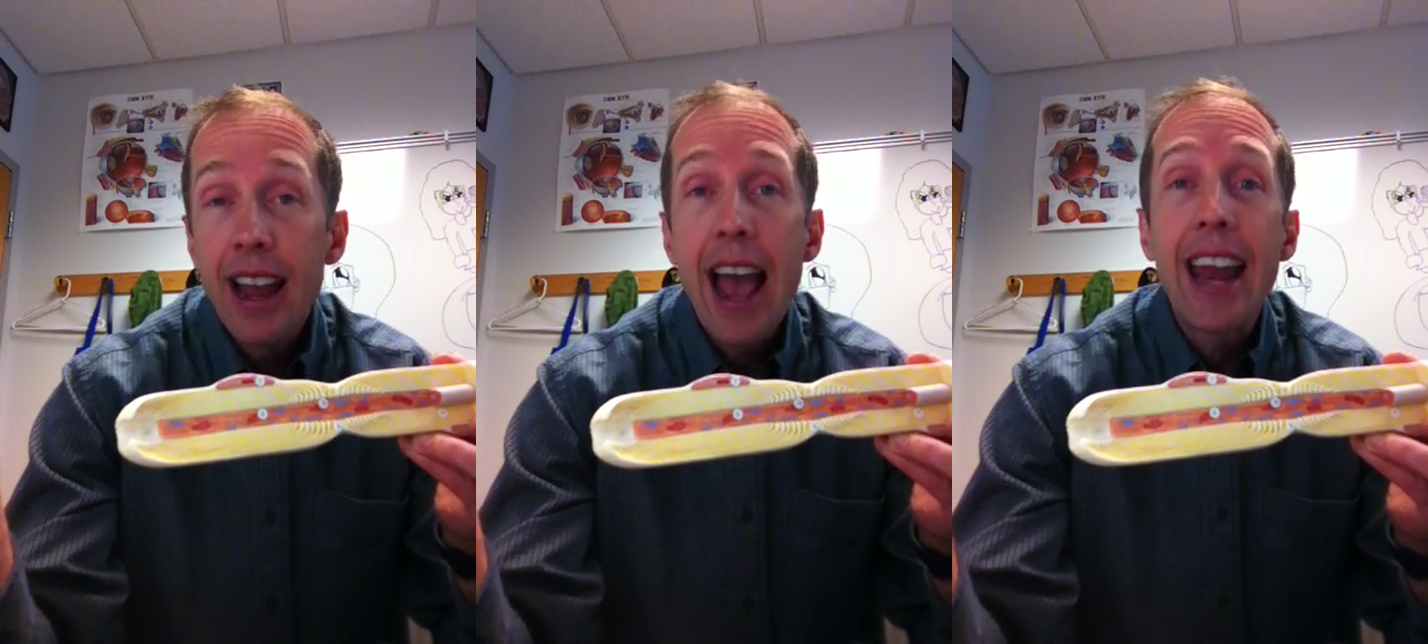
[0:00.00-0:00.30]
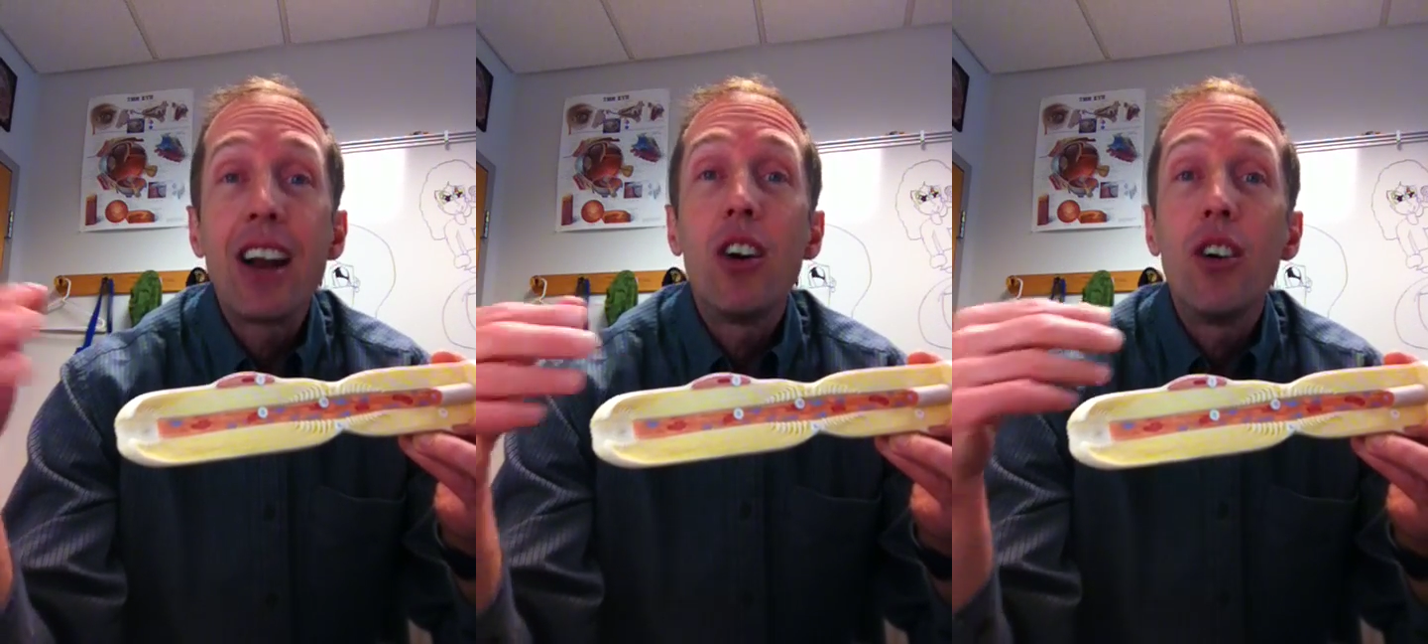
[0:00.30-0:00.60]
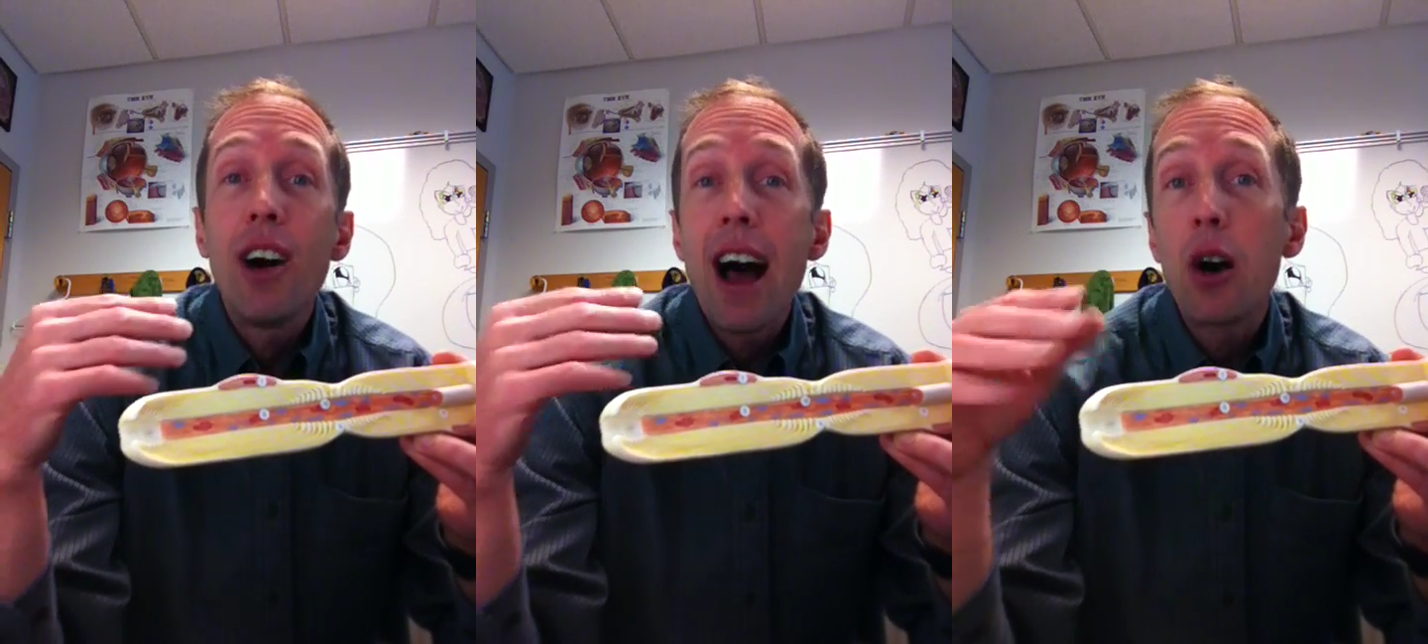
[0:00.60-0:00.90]
and it
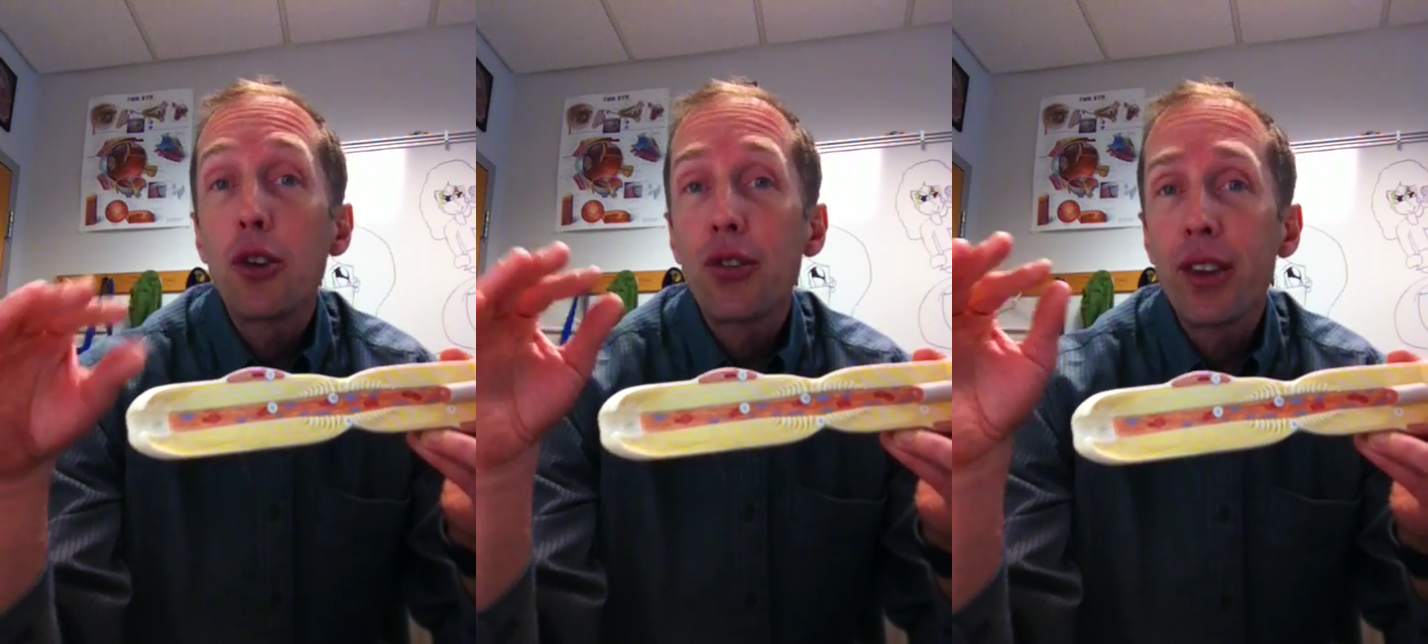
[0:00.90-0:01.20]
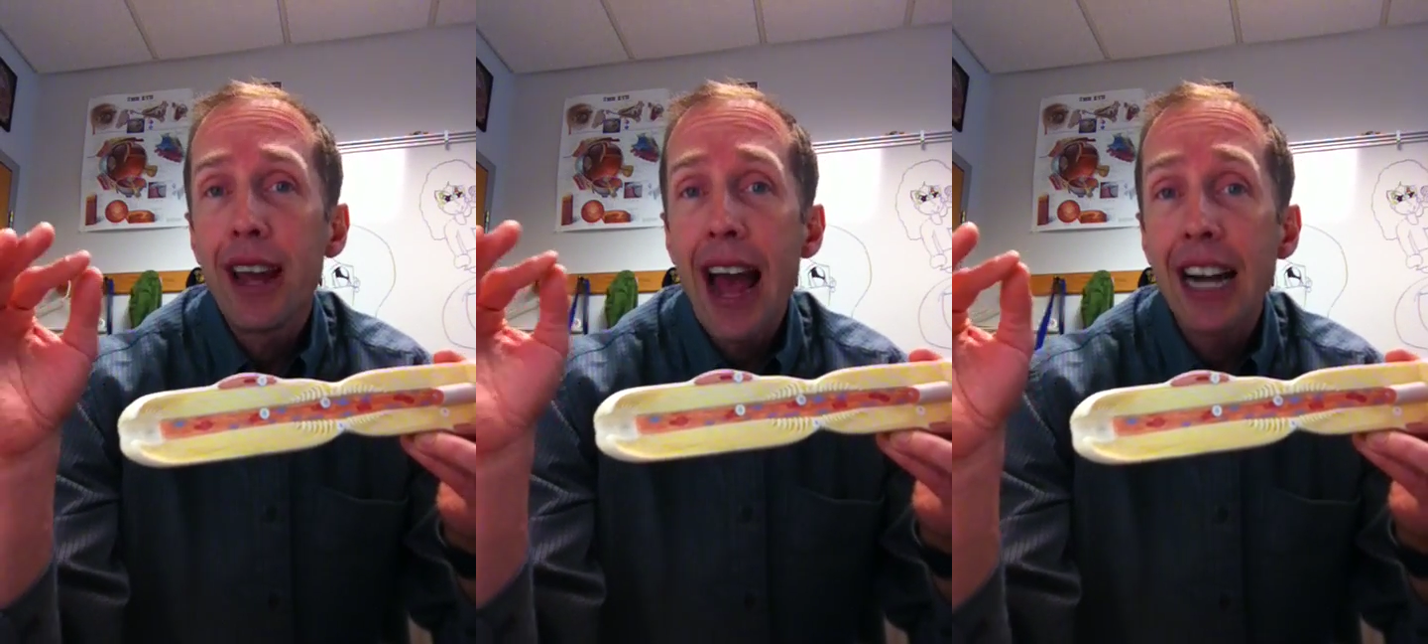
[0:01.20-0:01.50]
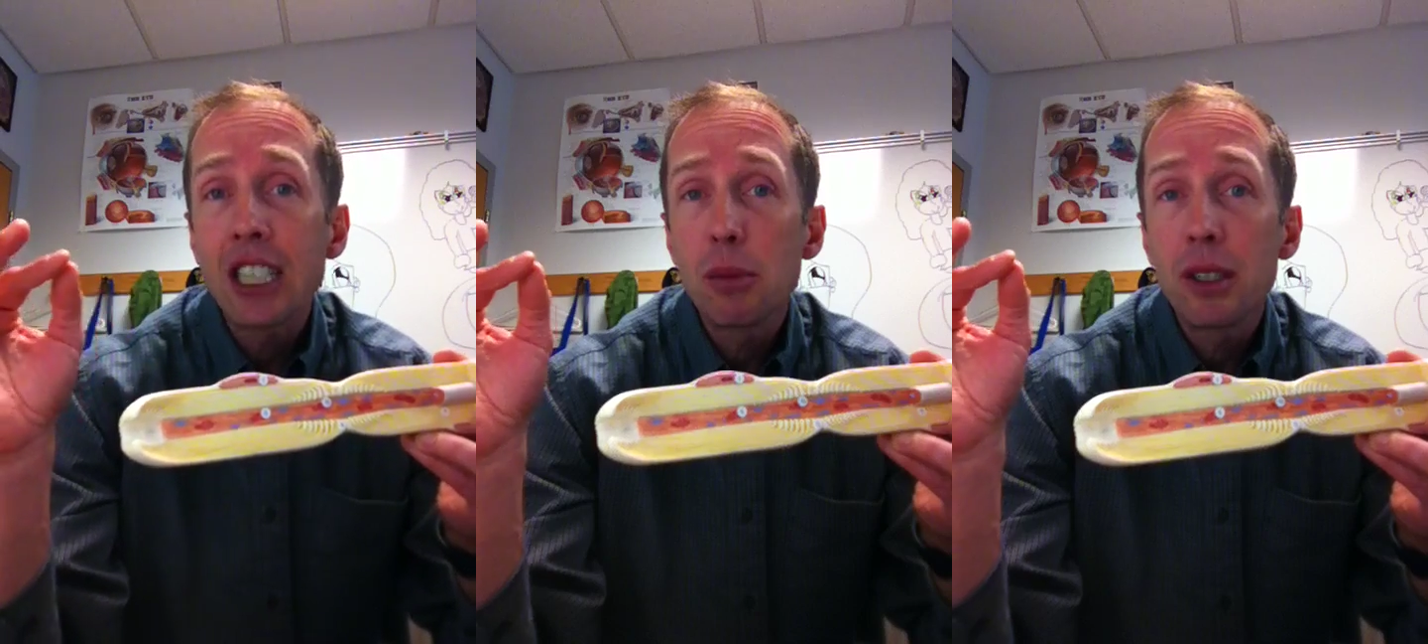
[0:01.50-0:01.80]
allows for the
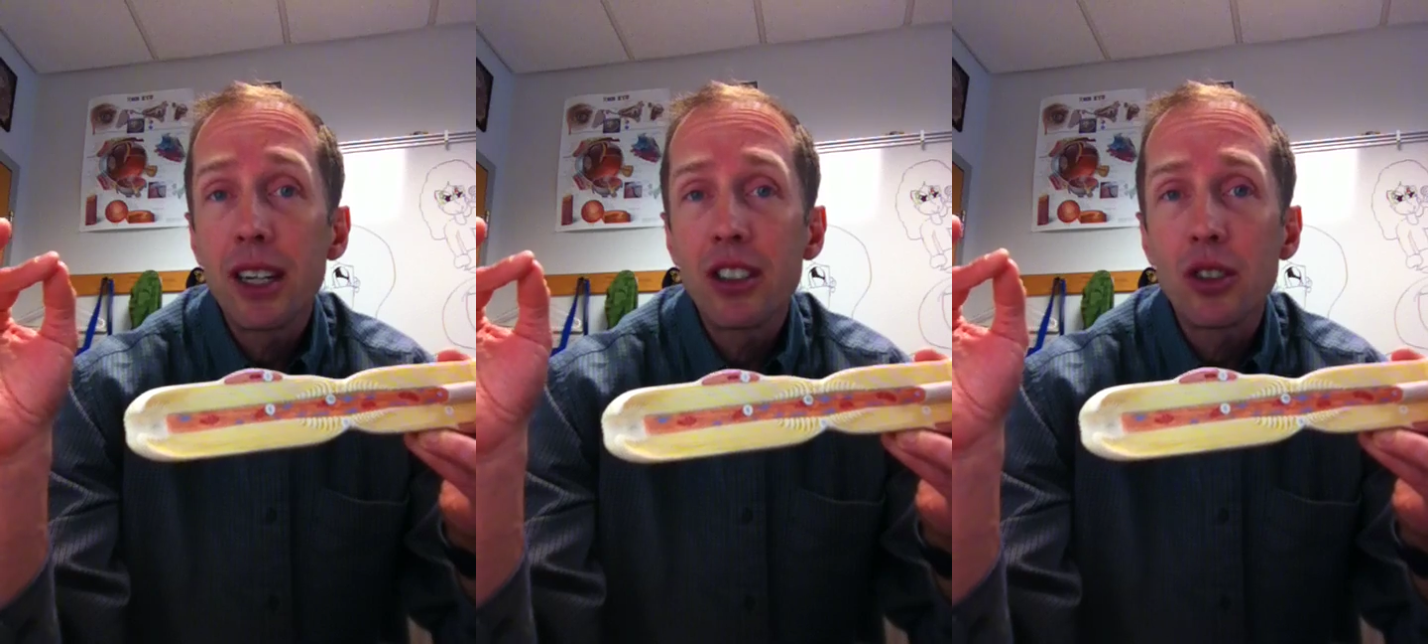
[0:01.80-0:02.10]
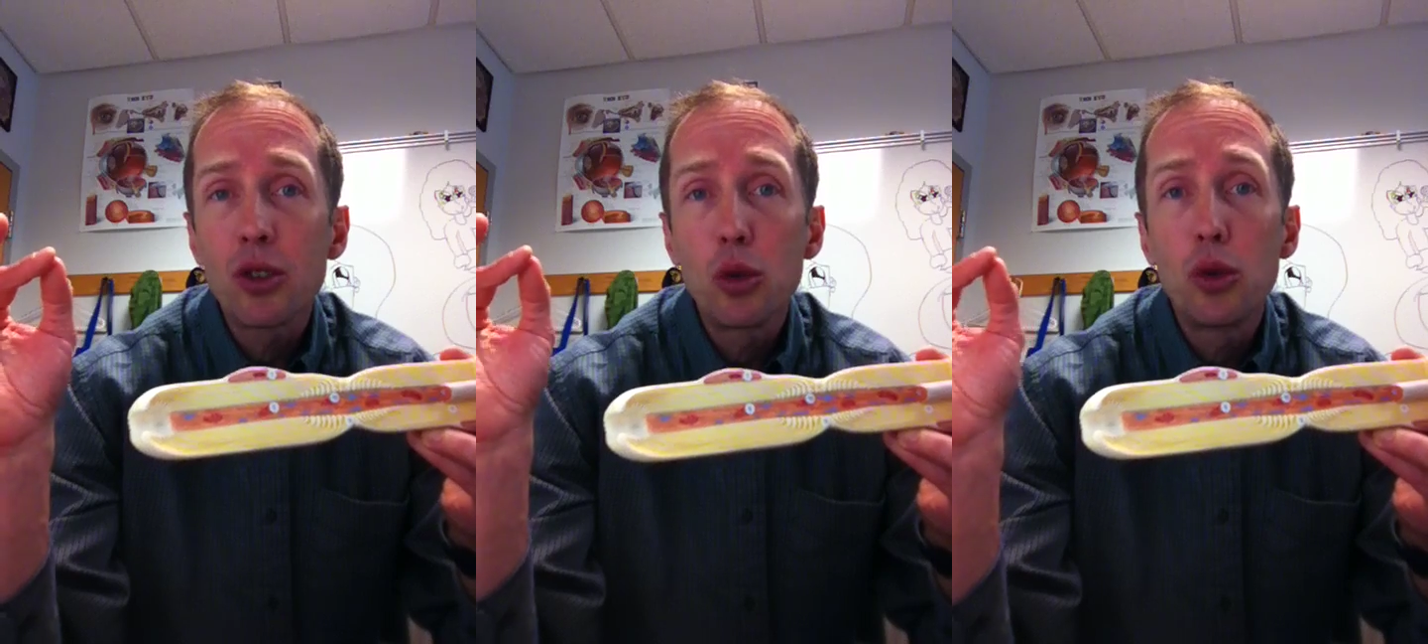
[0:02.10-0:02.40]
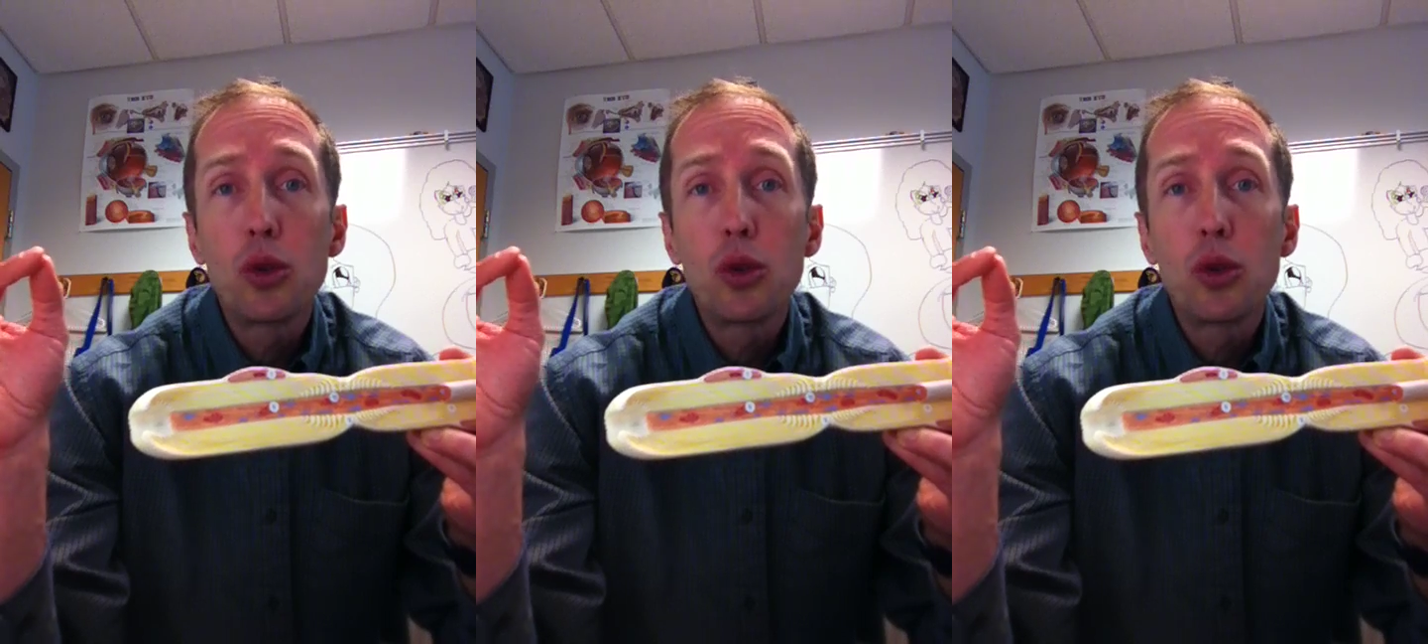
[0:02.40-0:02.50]
action potential to